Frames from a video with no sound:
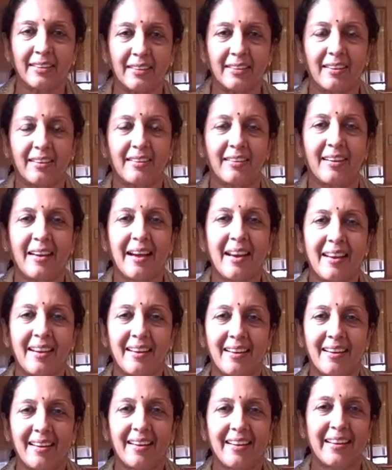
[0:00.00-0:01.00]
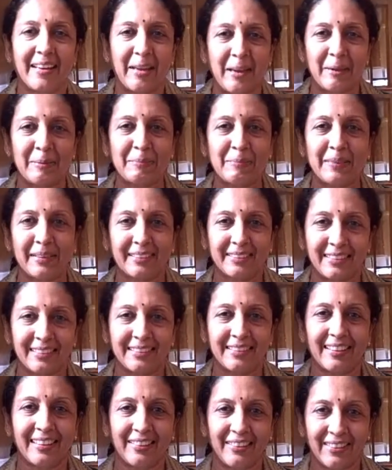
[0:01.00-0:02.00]
Yeah, hi, I'm
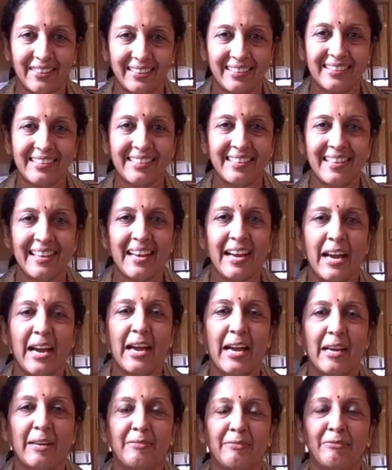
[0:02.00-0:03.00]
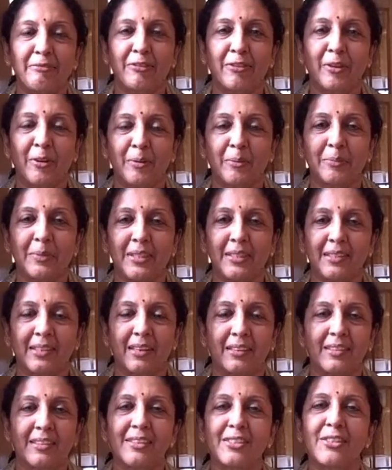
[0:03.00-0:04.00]
Lata Narayan. I'm from the
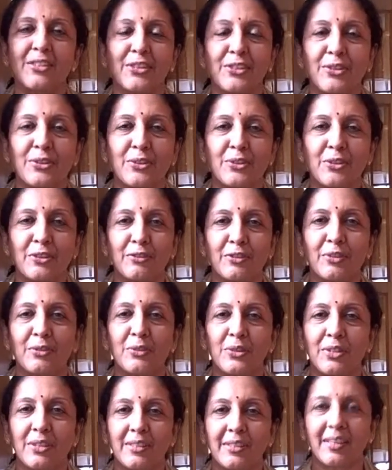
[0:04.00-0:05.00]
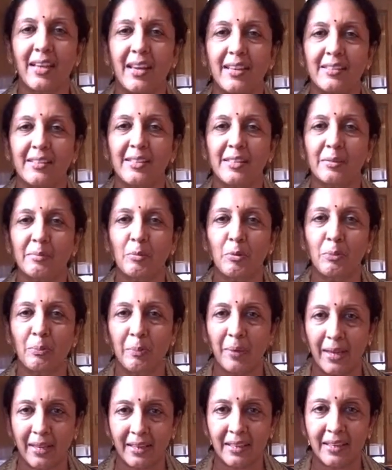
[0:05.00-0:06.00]
Tata Institute of Social Sciences,
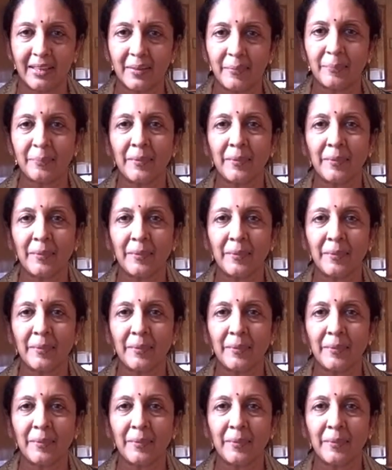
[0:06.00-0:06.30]
Mumbai.